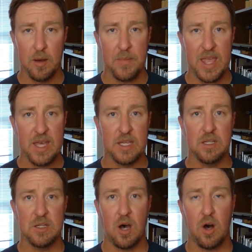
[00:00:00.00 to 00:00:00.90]
It
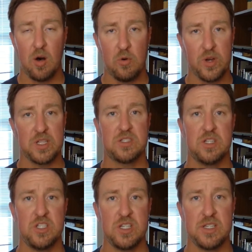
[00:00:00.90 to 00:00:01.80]
all points to
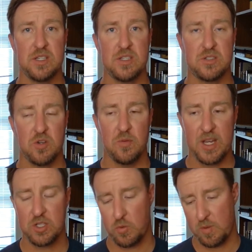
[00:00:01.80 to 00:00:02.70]
Jesus. So make
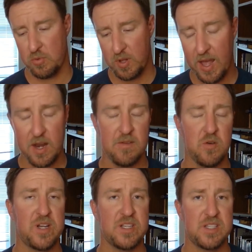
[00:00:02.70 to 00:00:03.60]
sure we pull out of it
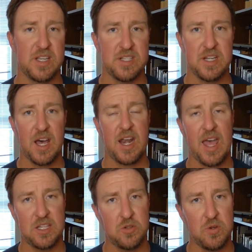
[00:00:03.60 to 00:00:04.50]
what it says and not
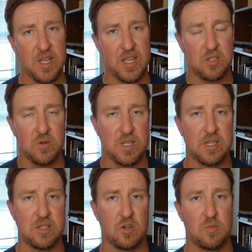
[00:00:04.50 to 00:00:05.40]
add to it into it and
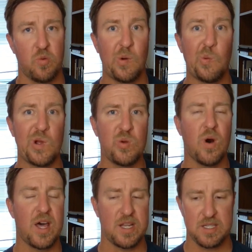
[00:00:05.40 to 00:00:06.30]
interpret what we
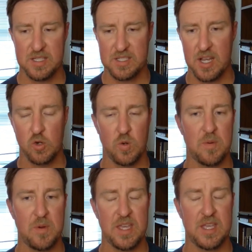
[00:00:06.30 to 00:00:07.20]
want it to say or what we
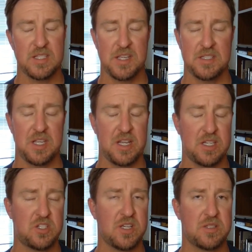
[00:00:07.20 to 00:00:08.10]
think it says. That it
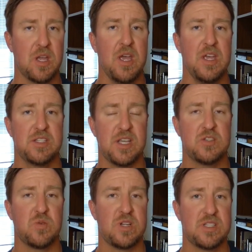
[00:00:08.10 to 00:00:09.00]
just
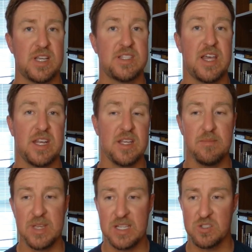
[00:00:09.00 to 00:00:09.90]
says what it says and it
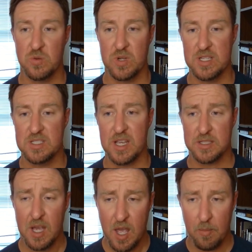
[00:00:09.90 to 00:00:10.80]
means what it says.
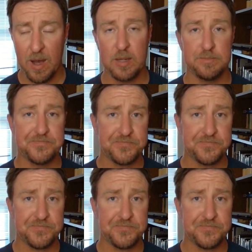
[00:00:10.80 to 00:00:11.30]
But